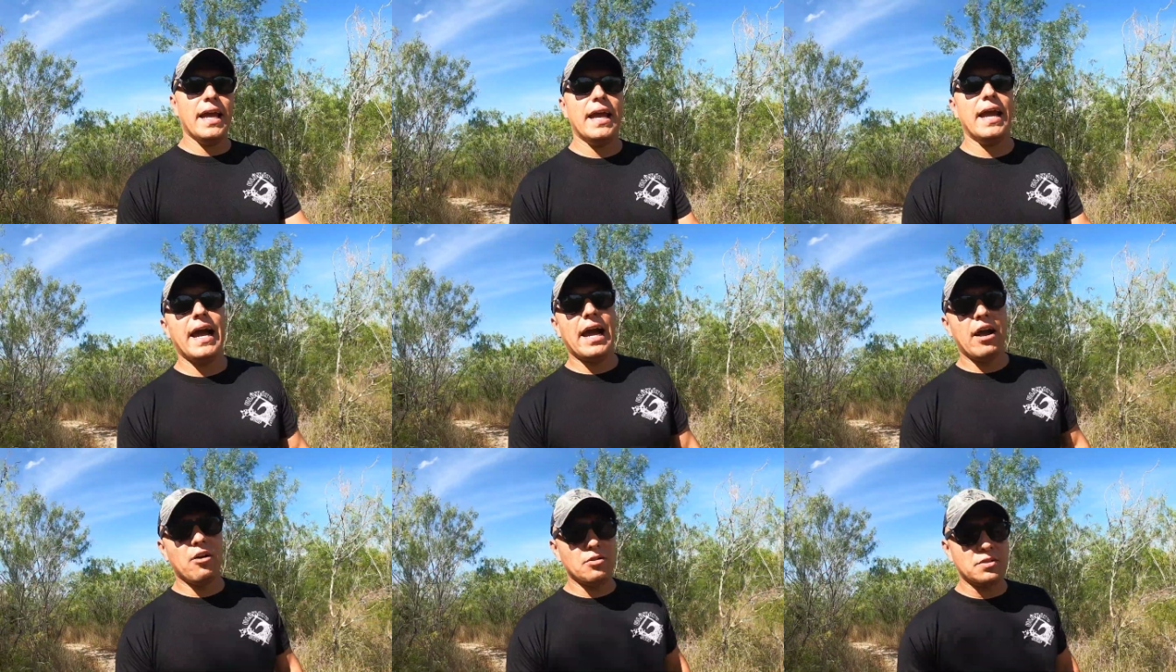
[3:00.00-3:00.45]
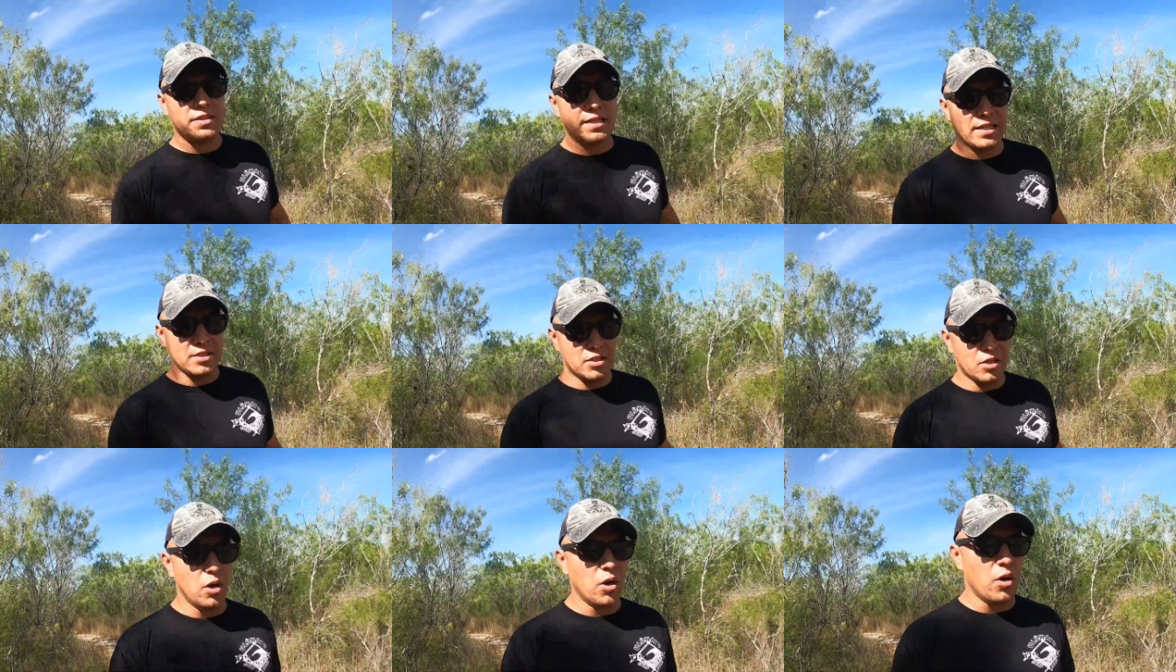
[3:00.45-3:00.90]
a house
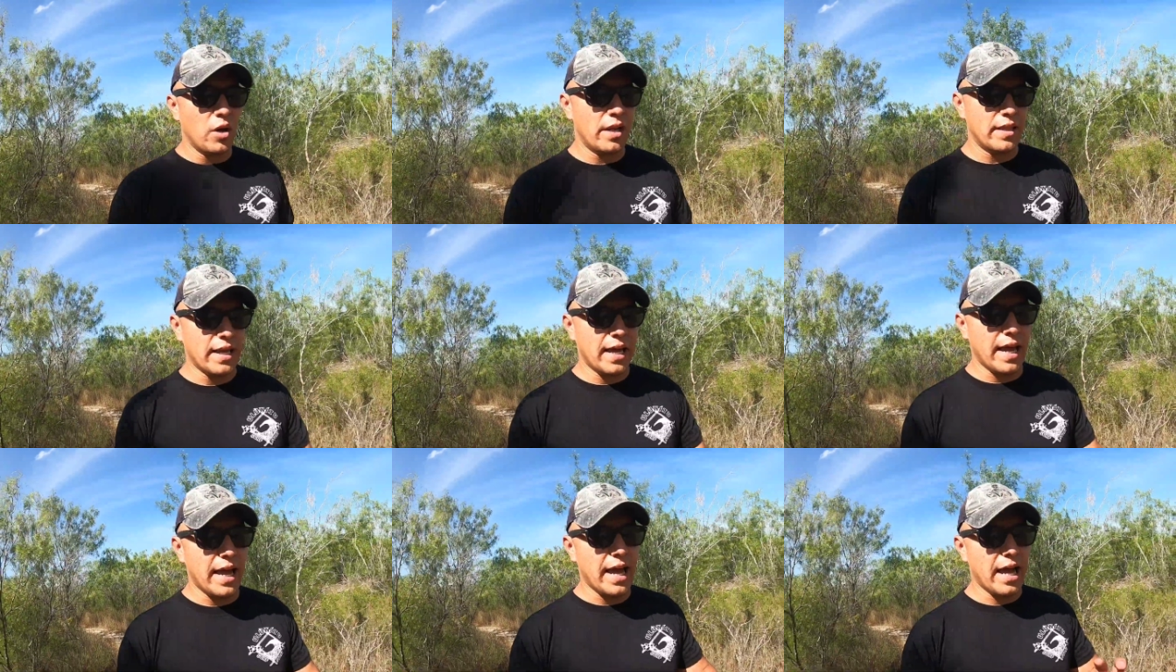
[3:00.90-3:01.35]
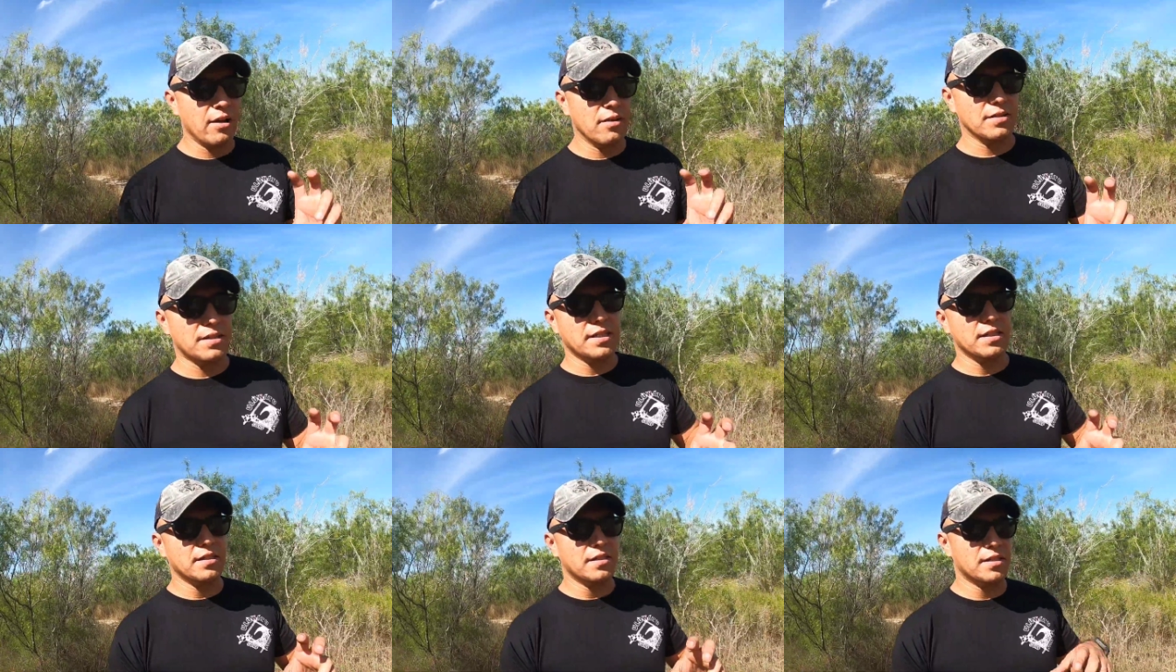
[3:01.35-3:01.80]
that's that
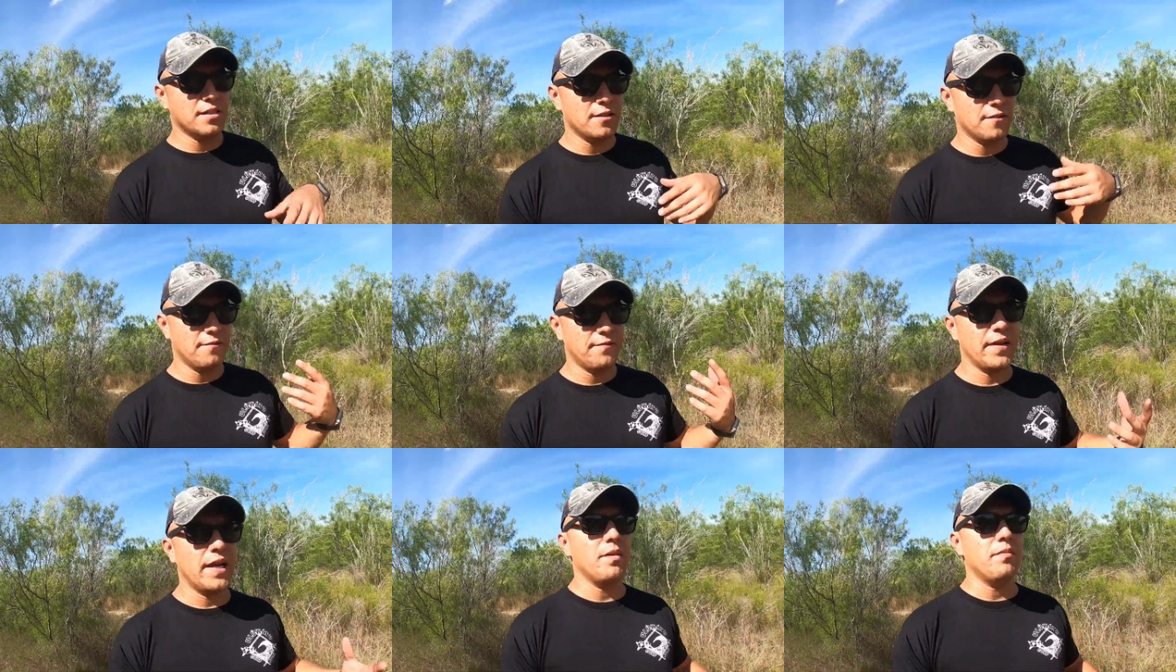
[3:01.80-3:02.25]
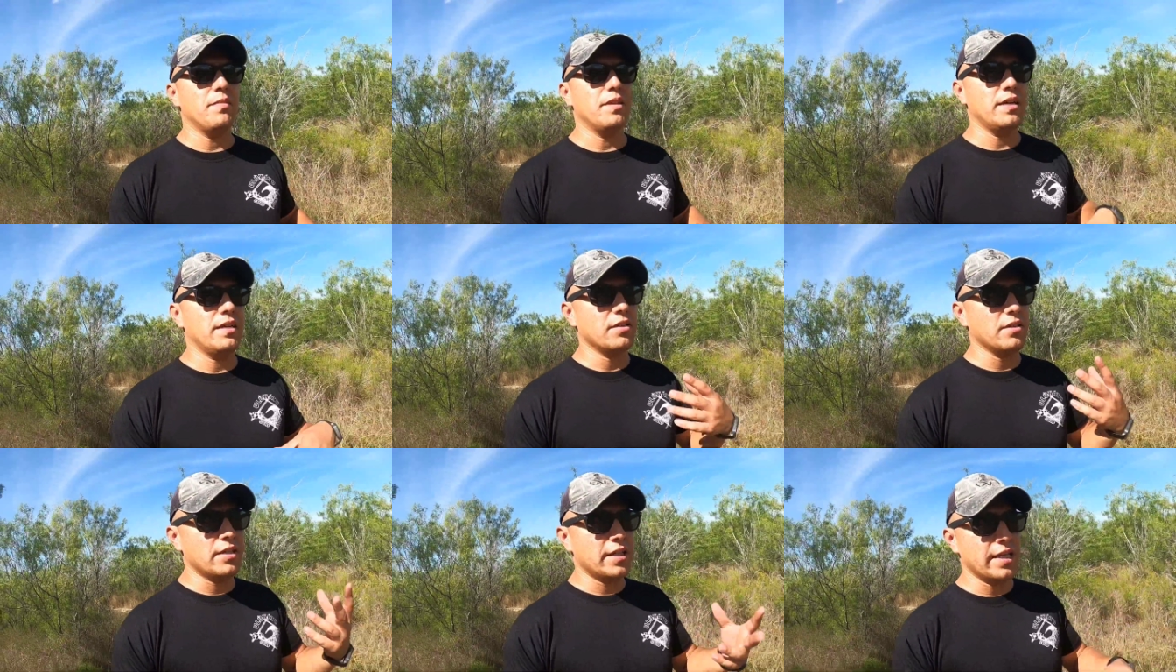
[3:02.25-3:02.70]
houses their
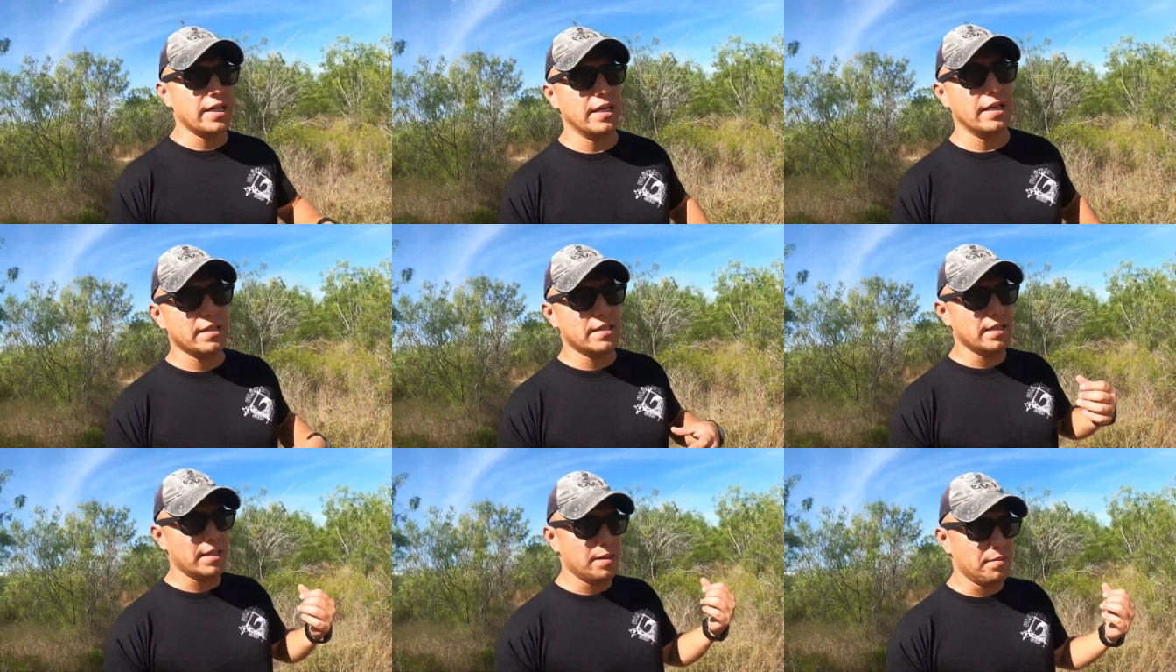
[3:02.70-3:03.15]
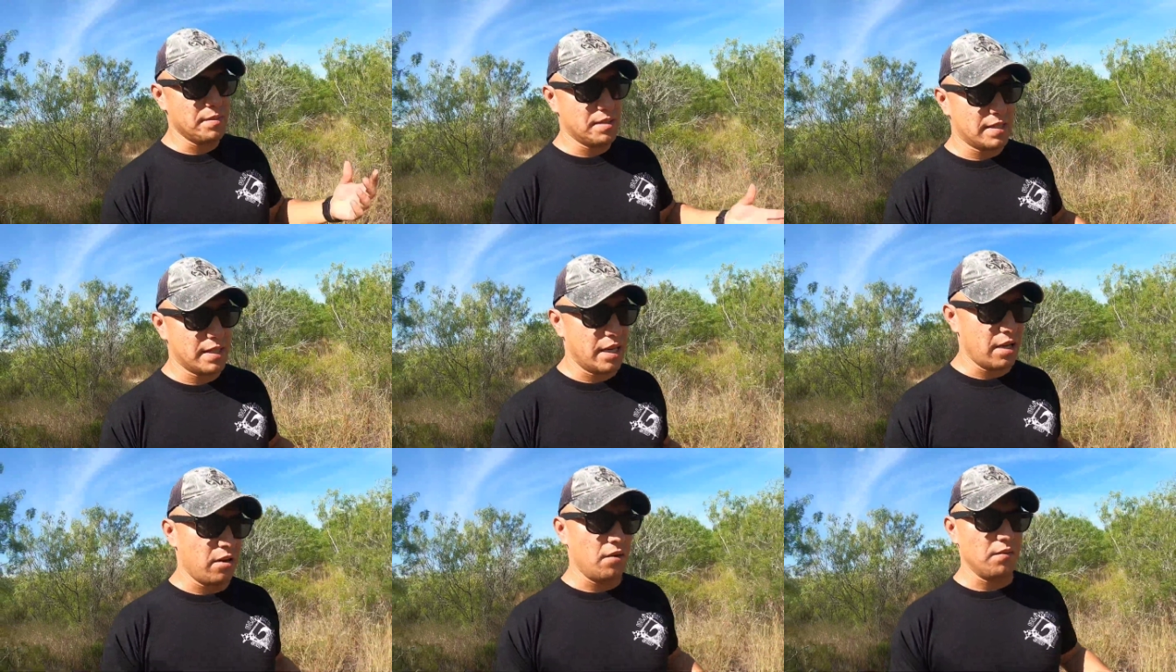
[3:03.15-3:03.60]
family, their kids, and
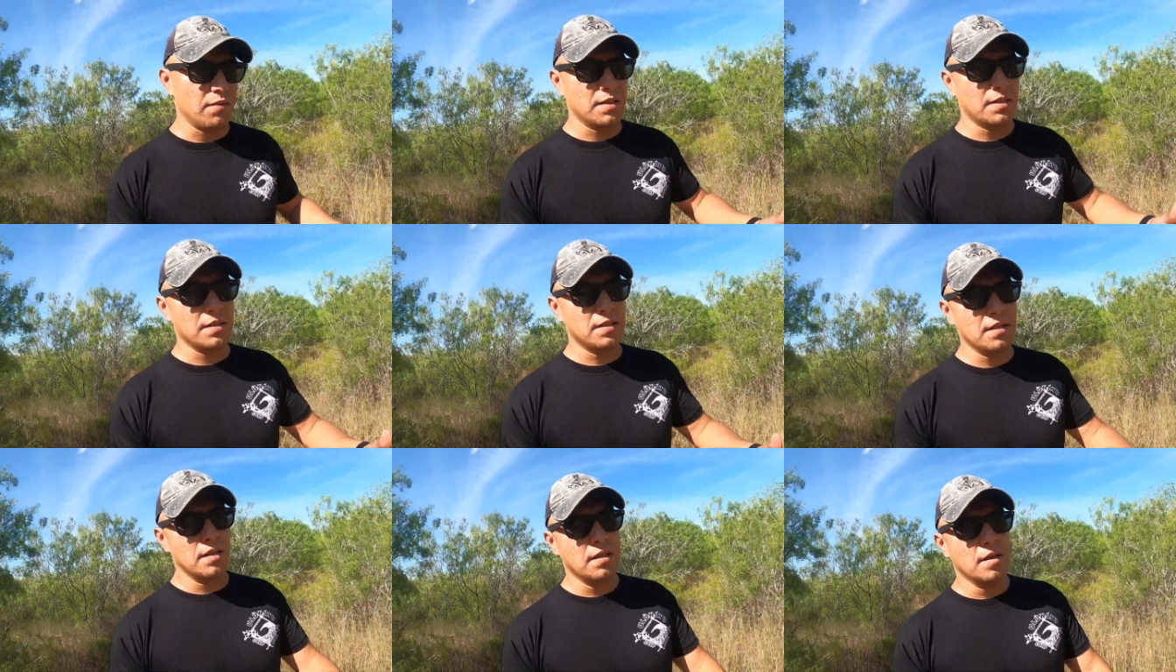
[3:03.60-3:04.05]
themselves.